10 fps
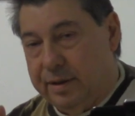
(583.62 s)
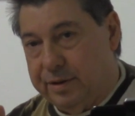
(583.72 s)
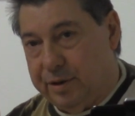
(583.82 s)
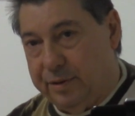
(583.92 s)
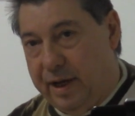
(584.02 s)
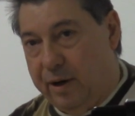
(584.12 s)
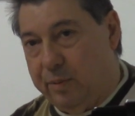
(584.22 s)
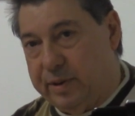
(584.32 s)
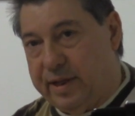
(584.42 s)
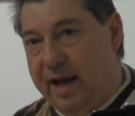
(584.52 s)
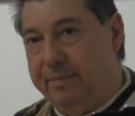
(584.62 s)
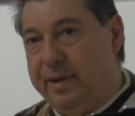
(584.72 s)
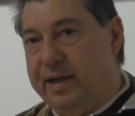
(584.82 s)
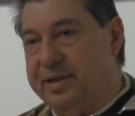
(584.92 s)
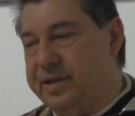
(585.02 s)
So now what that
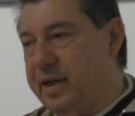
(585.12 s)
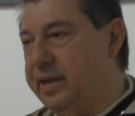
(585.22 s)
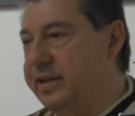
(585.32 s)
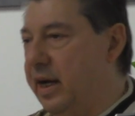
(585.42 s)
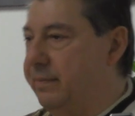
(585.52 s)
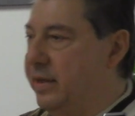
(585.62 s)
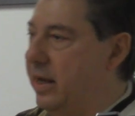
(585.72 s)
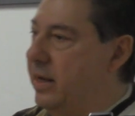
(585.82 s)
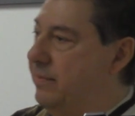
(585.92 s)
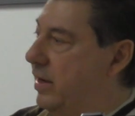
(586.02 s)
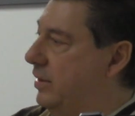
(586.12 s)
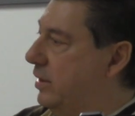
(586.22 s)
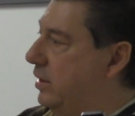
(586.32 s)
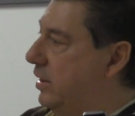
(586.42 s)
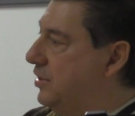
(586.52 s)
means is anytime the AMA
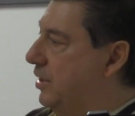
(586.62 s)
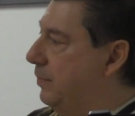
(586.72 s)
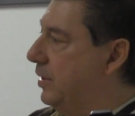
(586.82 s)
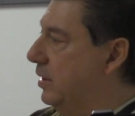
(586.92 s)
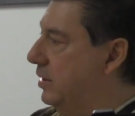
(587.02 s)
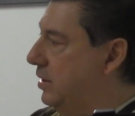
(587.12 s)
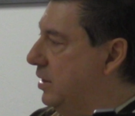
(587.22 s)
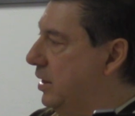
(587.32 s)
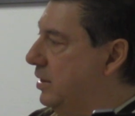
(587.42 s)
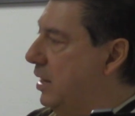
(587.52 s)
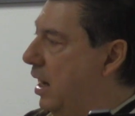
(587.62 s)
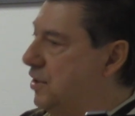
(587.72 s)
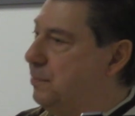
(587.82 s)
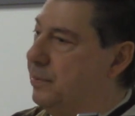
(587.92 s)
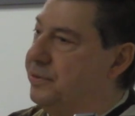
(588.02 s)
declares something a disease,
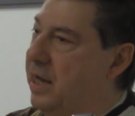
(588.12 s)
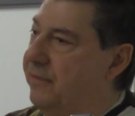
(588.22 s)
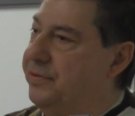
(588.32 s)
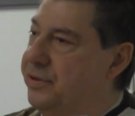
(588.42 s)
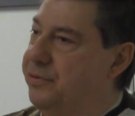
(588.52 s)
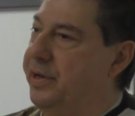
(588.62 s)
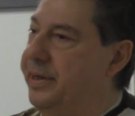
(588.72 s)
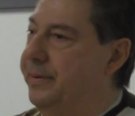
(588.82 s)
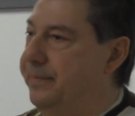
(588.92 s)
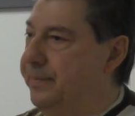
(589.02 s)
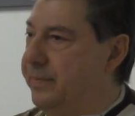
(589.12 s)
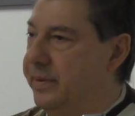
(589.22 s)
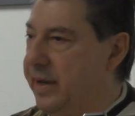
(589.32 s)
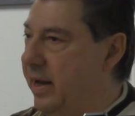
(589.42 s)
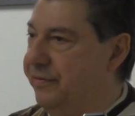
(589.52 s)
hospitals have to treat it.
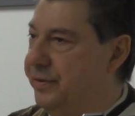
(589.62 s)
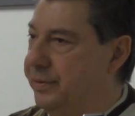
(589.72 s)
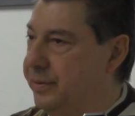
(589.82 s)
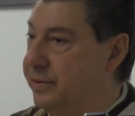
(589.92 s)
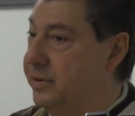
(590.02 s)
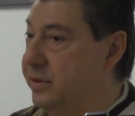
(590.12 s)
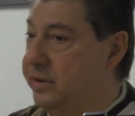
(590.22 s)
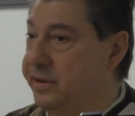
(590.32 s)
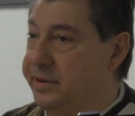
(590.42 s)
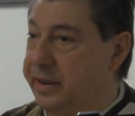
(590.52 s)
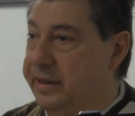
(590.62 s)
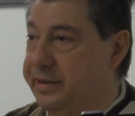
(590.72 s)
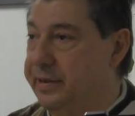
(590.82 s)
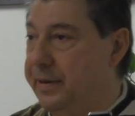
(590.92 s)
They have to because it's a disease.